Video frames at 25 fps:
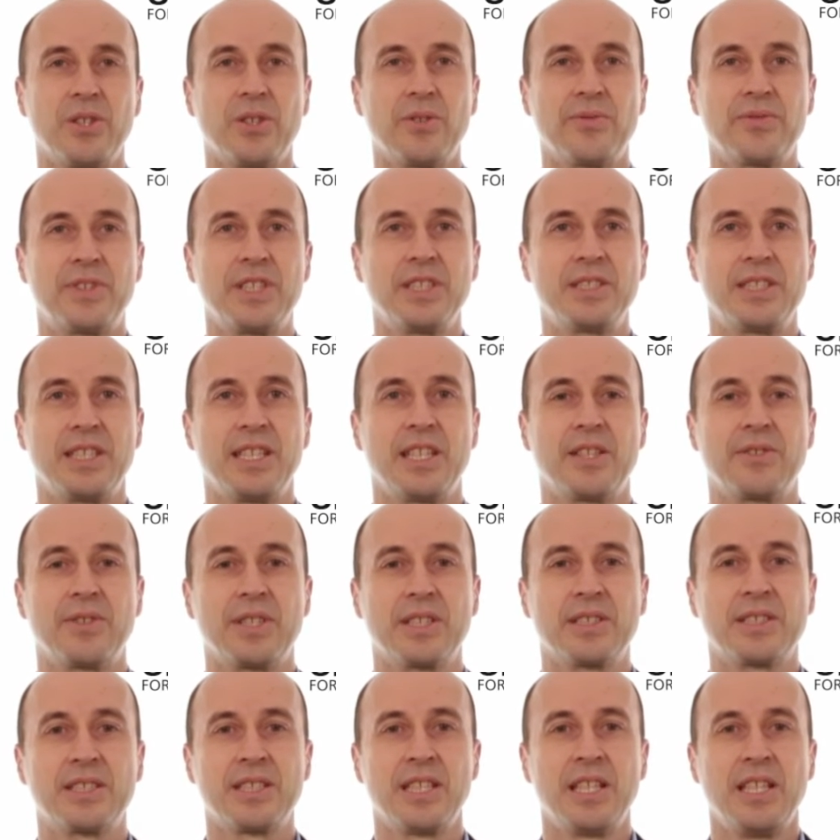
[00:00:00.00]
these
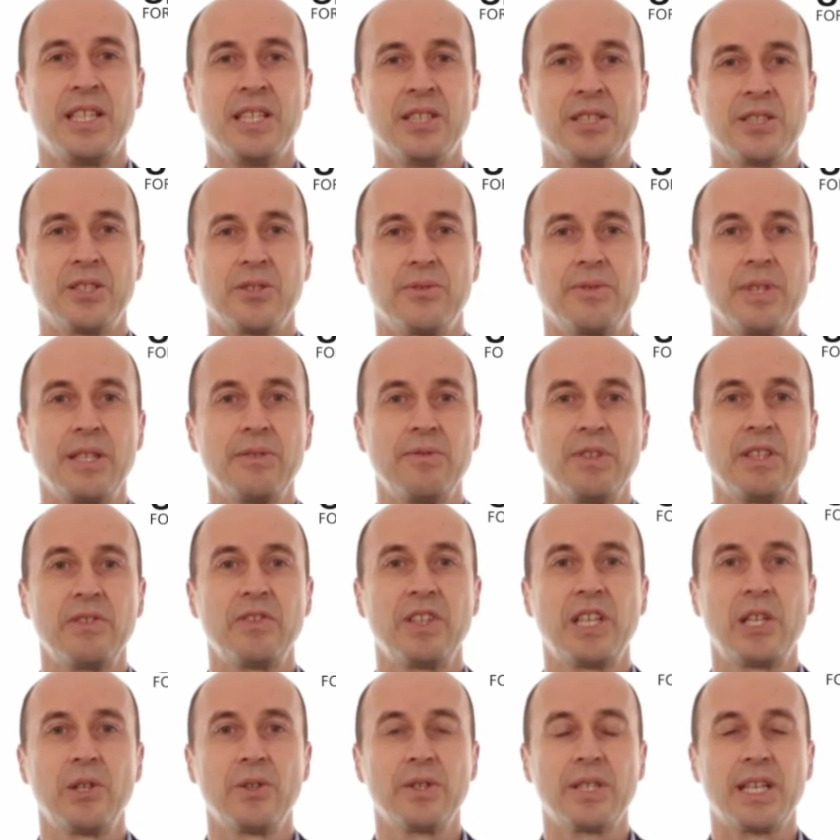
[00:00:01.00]
areas? So when we
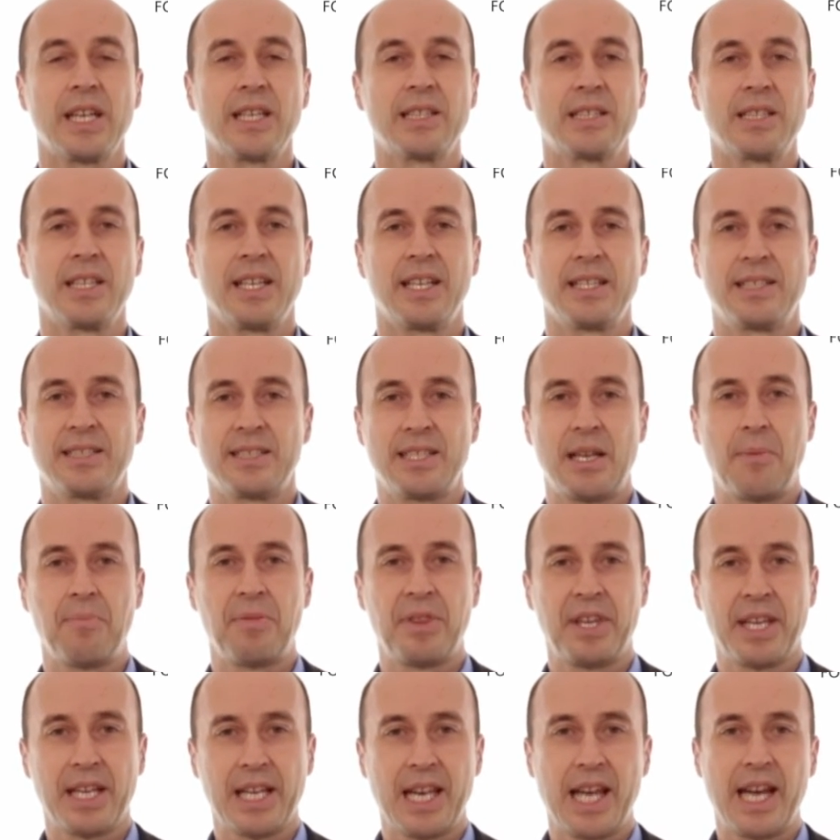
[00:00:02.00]
look at
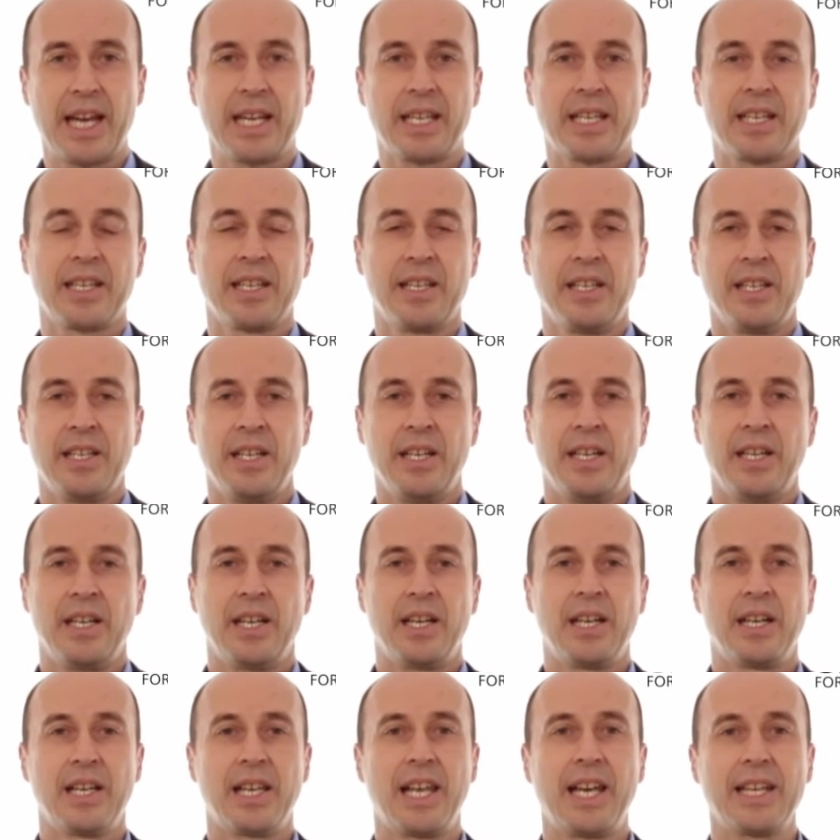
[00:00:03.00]
something like
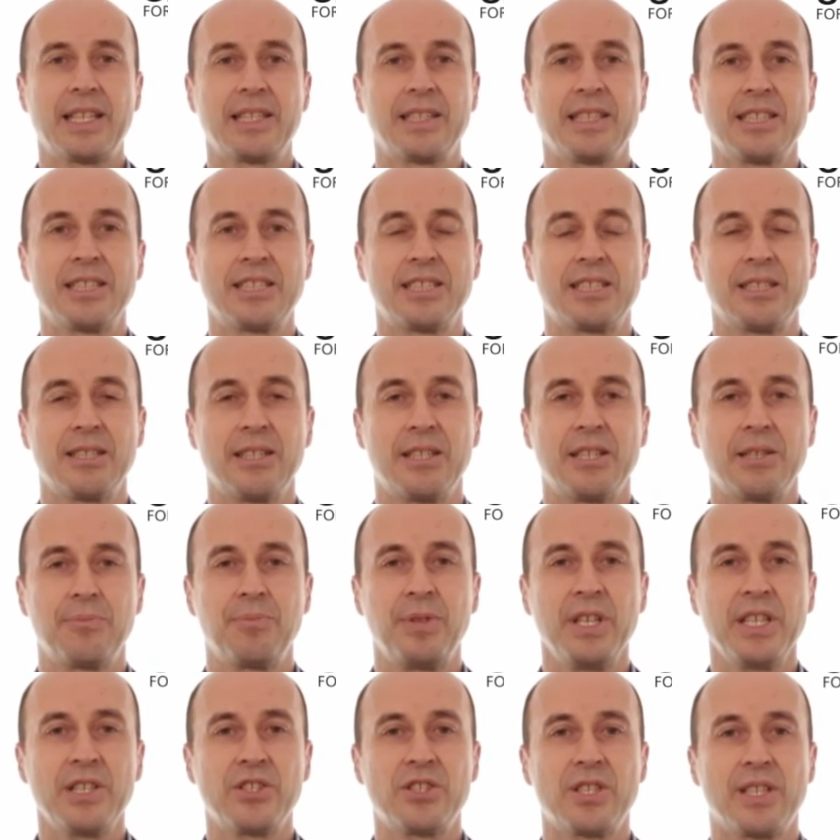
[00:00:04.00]
this
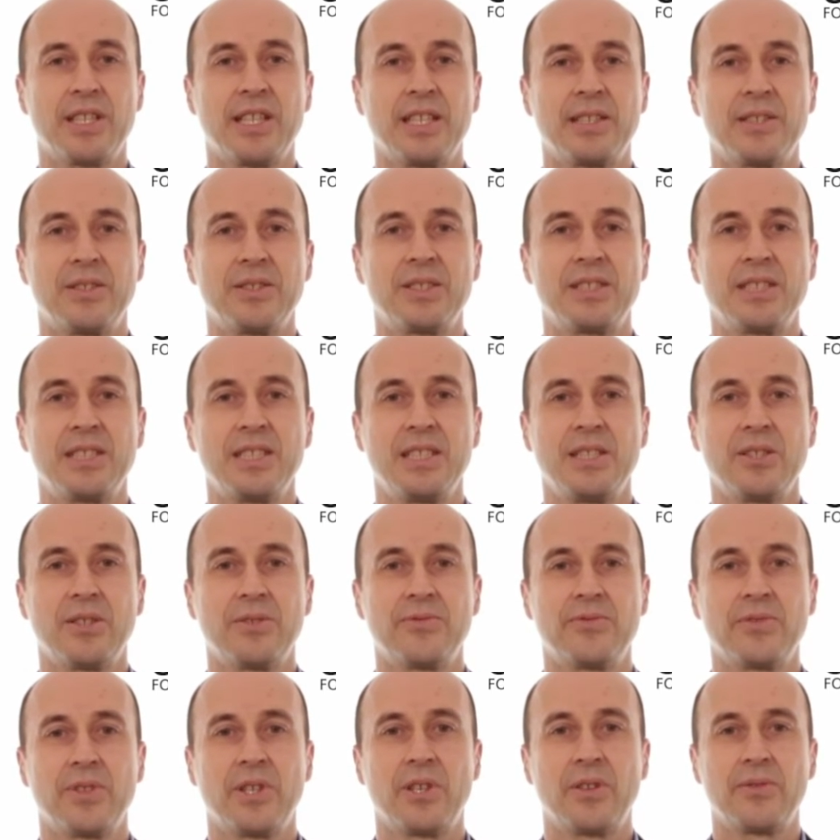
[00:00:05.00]
picture that you see
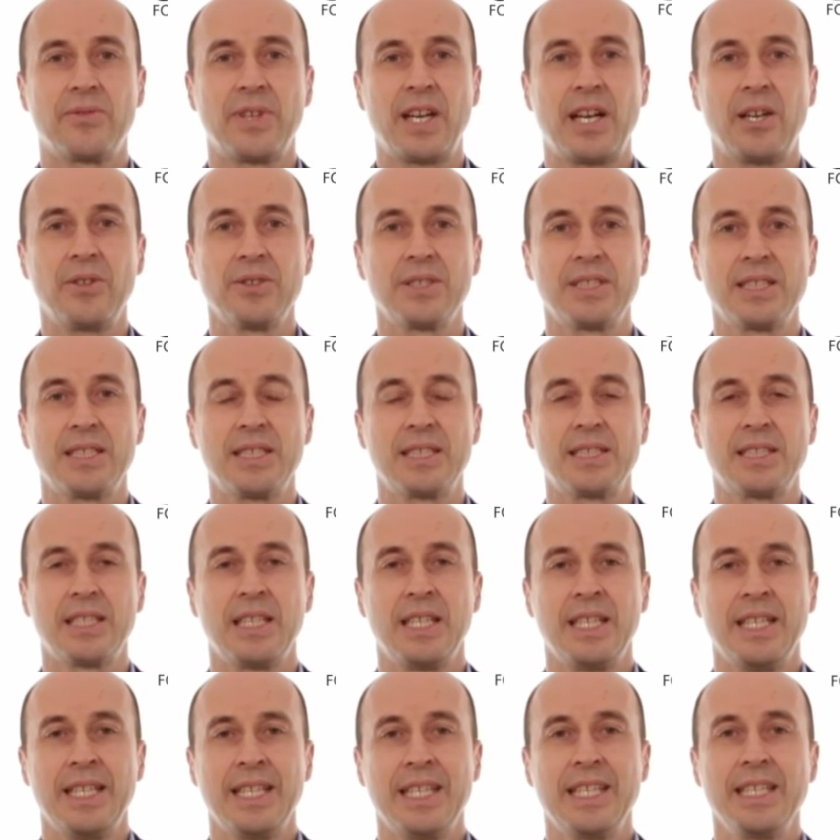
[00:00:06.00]
of houses,
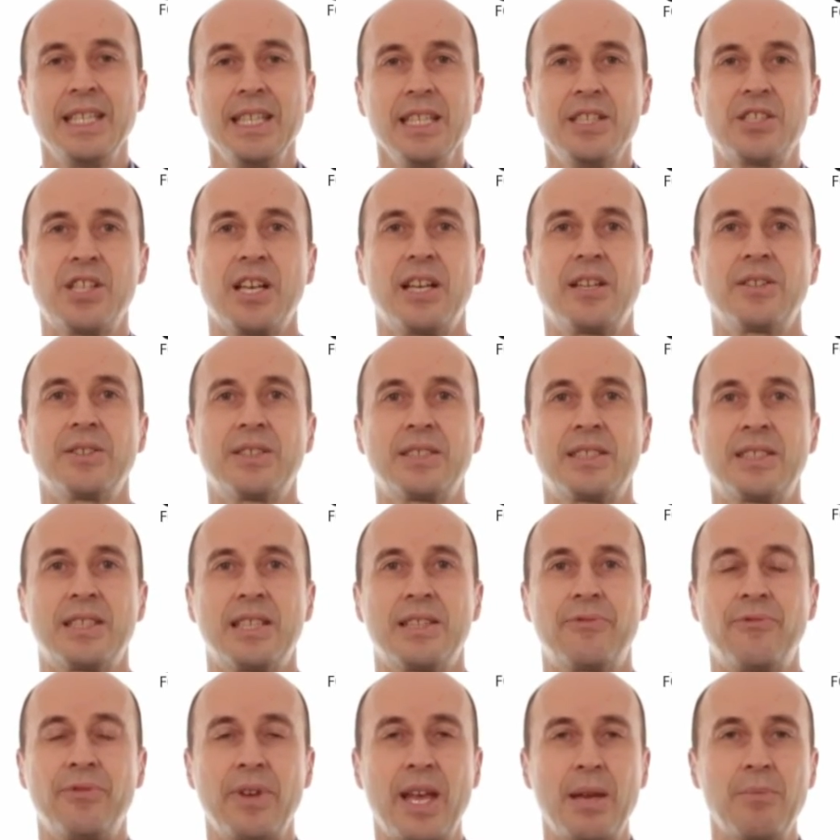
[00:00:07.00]
in each house a
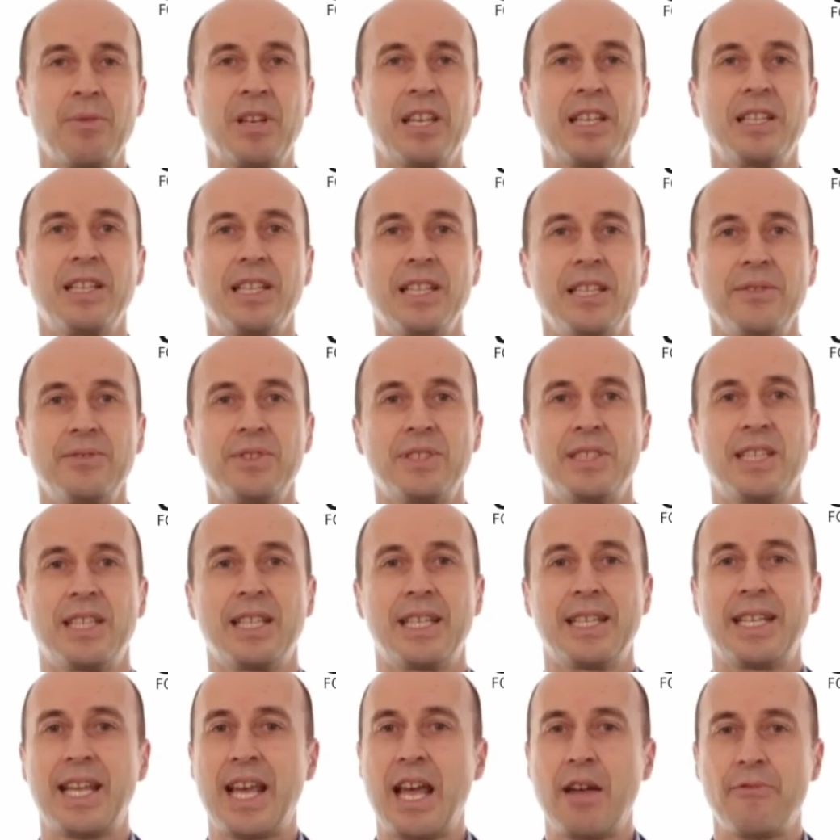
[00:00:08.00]
family lives there,
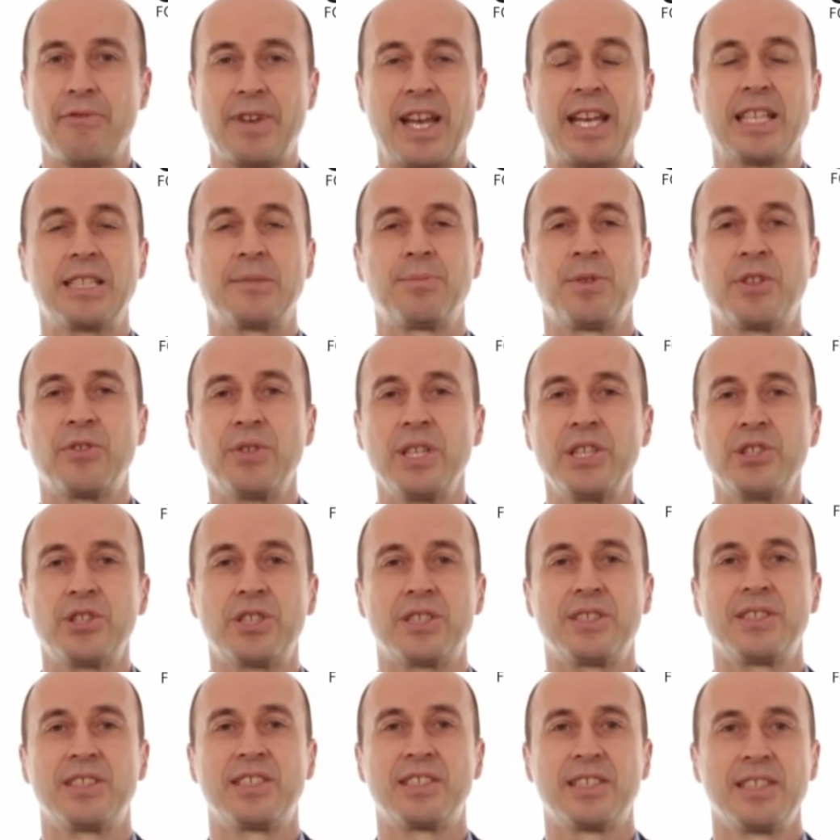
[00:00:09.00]
they have
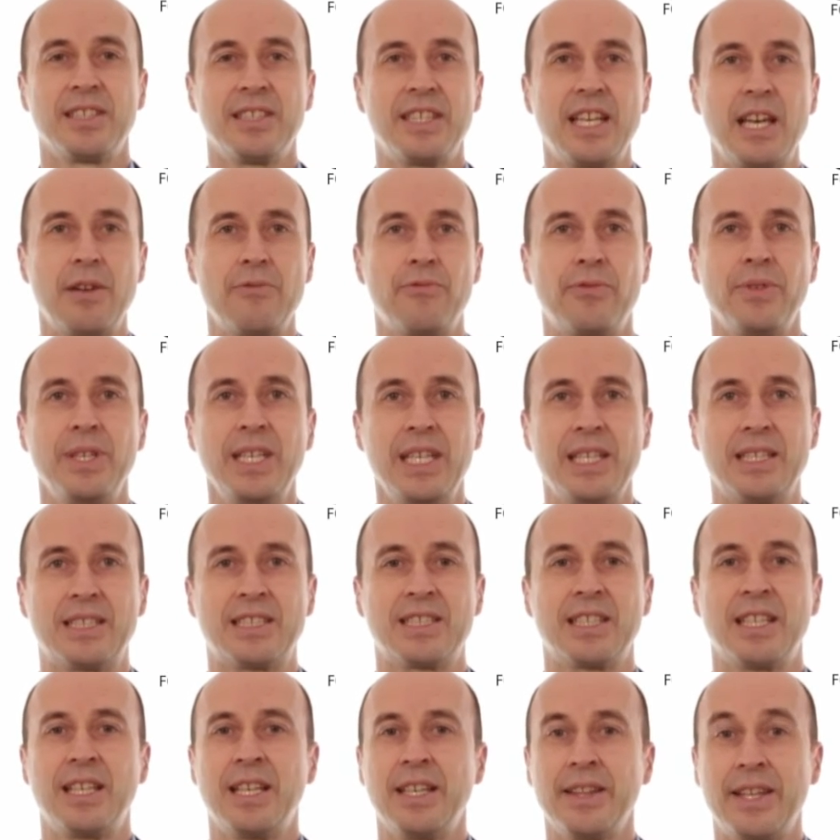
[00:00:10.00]
aspirations, they have needs,
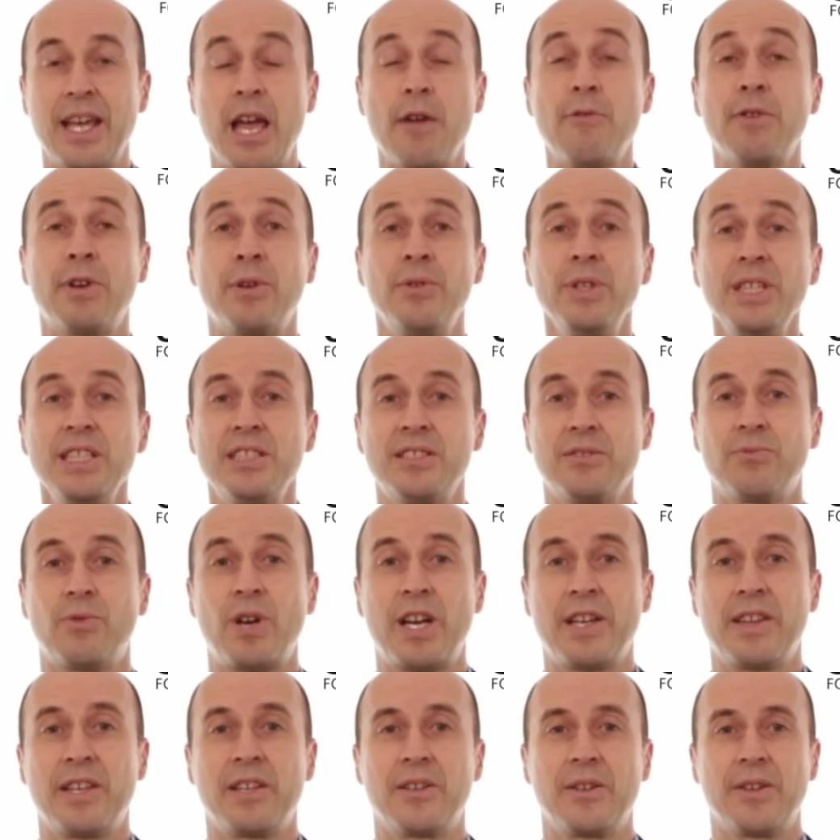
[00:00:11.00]
they have a reason why
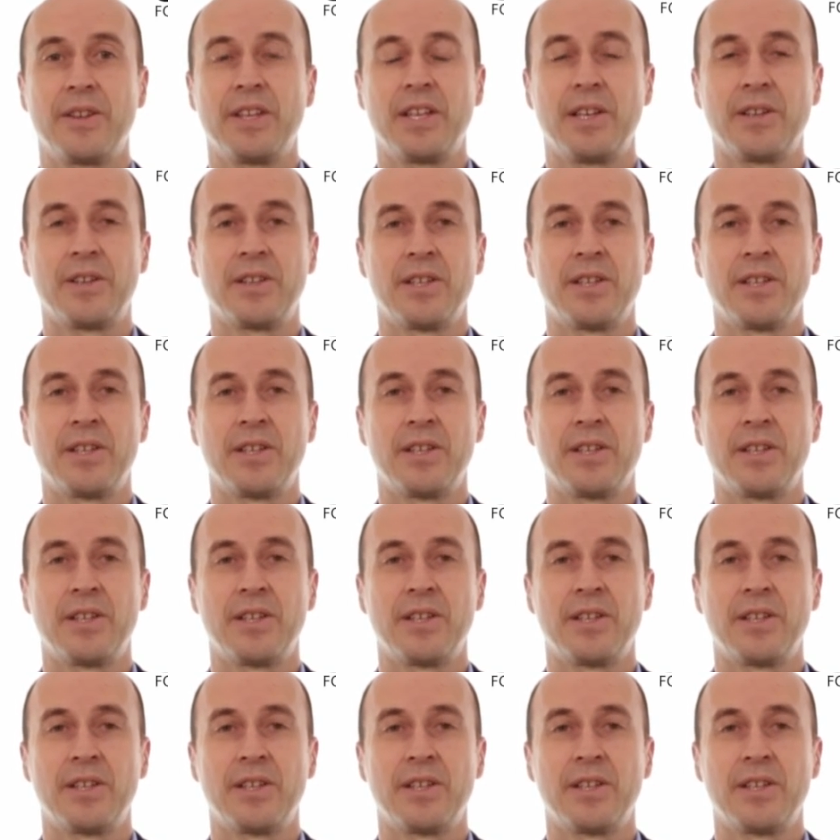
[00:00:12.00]
they are there.